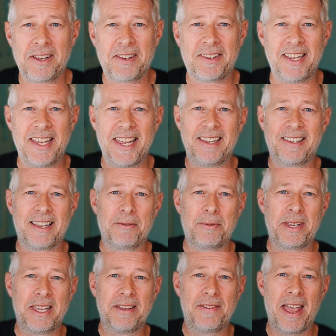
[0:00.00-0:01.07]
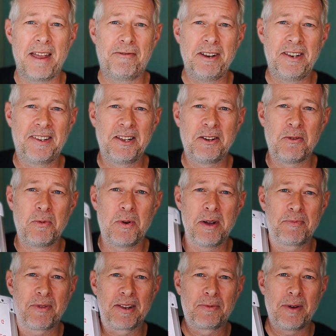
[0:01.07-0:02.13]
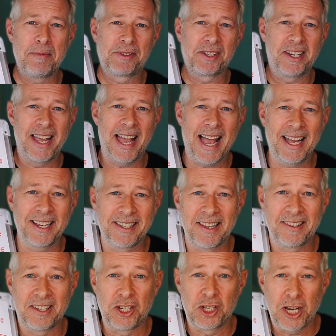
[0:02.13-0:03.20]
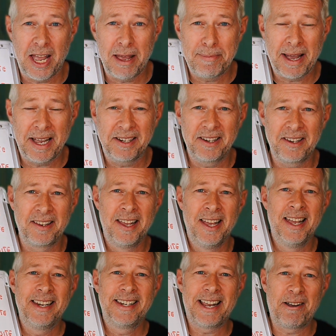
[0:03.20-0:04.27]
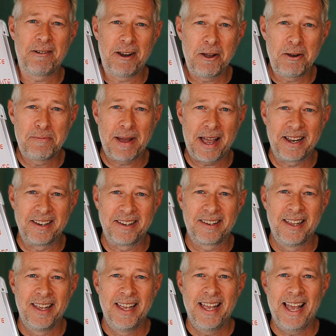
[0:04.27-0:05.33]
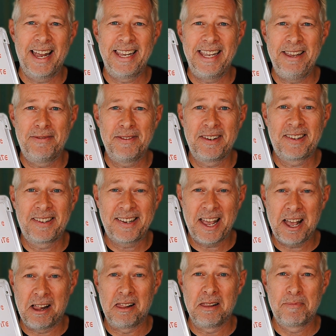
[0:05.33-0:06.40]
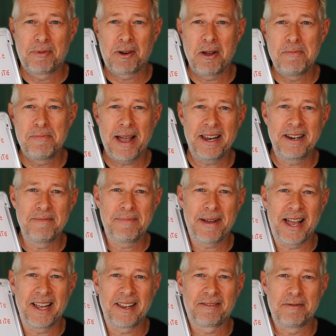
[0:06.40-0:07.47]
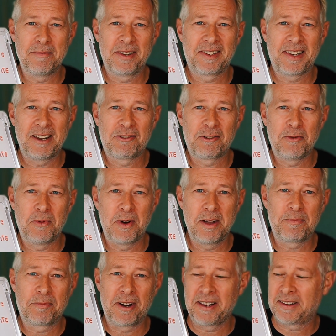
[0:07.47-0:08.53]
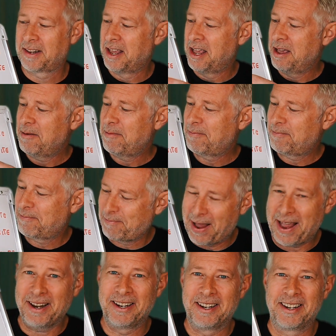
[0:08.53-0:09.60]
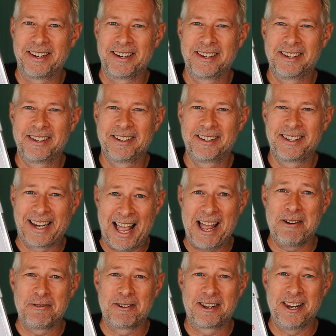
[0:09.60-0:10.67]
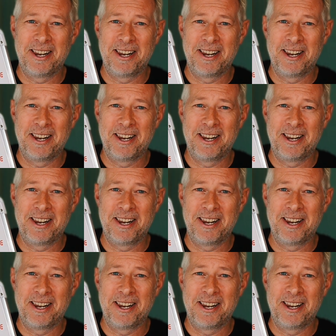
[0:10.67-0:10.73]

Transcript: to see is that we give every single WordPress website access to share patterns, download patterns, and even sell pro pattern packs from a central WordPress pattern cloud